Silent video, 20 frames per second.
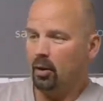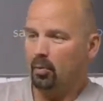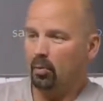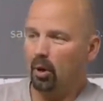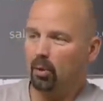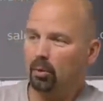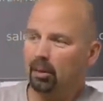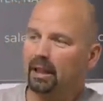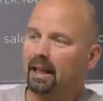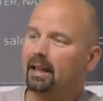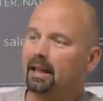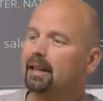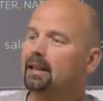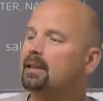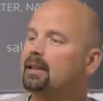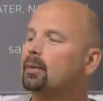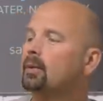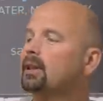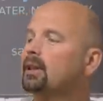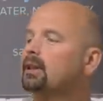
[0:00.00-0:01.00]
But we'll get
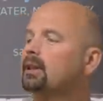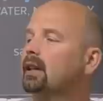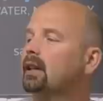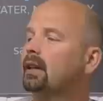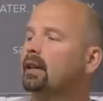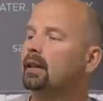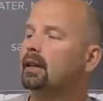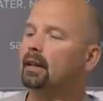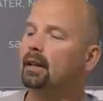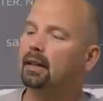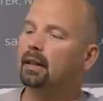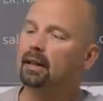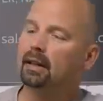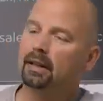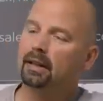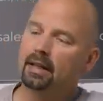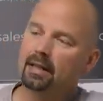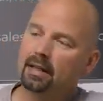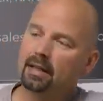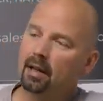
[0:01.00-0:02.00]
into it,
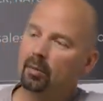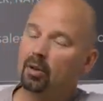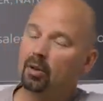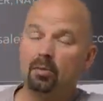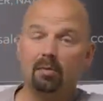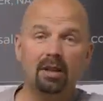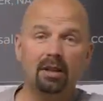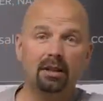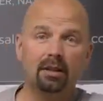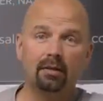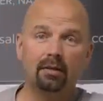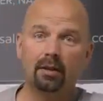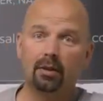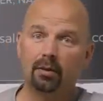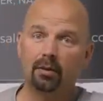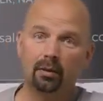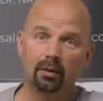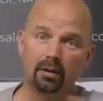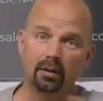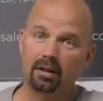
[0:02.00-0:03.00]
see how much media it
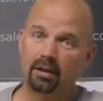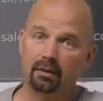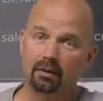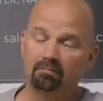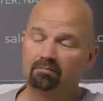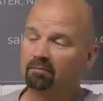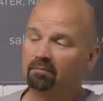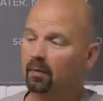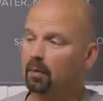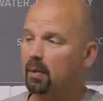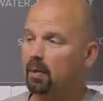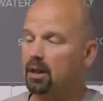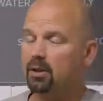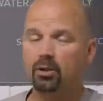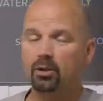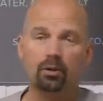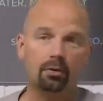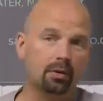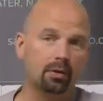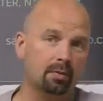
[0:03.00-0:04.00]
holds and
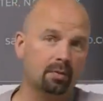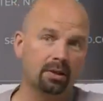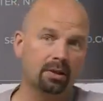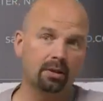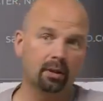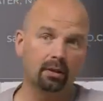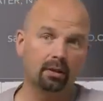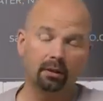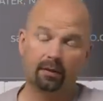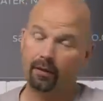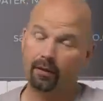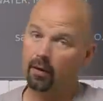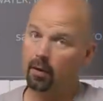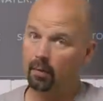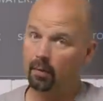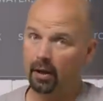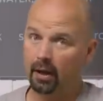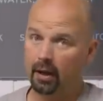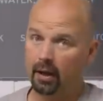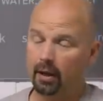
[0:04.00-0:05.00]
pass judgment on it
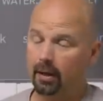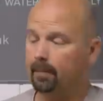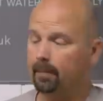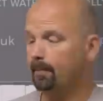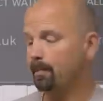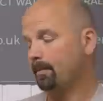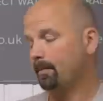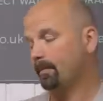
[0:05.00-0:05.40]
from there.